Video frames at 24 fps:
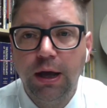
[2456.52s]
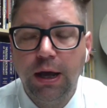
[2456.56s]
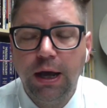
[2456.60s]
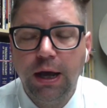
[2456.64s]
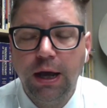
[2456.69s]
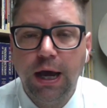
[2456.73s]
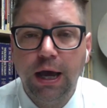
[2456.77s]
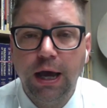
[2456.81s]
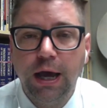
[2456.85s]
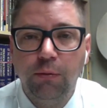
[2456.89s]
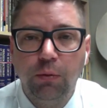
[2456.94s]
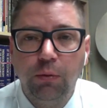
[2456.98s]

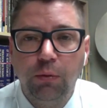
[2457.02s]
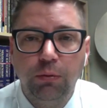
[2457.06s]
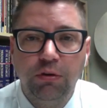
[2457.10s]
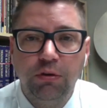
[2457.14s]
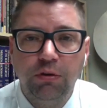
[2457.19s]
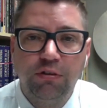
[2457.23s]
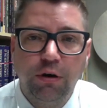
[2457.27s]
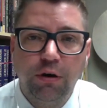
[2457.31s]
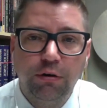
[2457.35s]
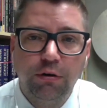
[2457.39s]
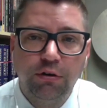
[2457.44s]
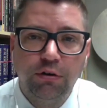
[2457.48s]
And when we
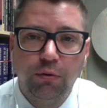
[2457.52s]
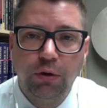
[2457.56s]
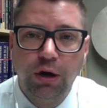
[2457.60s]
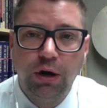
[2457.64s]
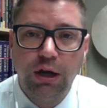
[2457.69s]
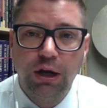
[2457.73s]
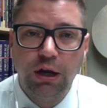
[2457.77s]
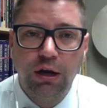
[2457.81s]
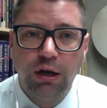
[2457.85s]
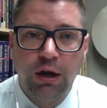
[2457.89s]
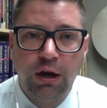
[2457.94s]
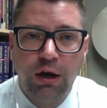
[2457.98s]
start to
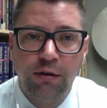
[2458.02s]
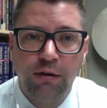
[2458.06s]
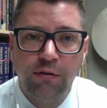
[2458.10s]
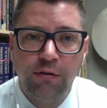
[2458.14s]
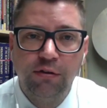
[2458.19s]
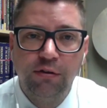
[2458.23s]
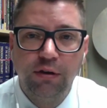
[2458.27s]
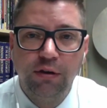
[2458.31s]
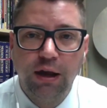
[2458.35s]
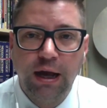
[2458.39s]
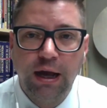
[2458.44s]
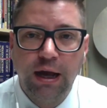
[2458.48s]

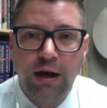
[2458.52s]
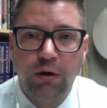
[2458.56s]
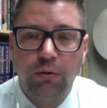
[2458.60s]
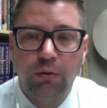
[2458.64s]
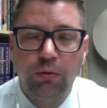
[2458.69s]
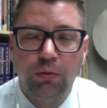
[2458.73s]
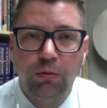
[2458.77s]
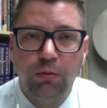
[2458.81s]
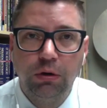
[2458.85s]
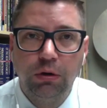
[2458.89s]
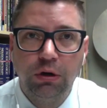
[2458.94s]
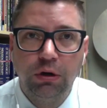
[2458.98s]
recognize
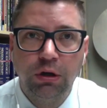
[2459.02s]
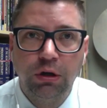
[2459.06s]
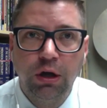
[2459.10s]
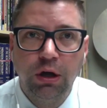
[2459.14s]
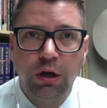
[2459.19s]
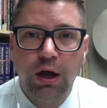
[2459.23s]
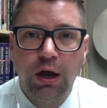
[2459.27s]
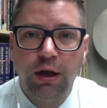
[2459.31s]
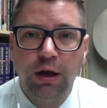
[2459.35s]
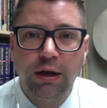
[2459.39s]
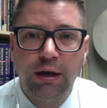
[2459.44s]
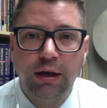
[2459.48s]
how
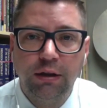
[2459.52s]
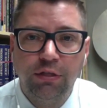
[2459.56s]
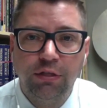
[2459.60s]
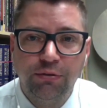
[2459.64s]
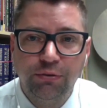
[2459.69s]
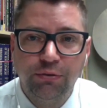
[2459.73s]
God,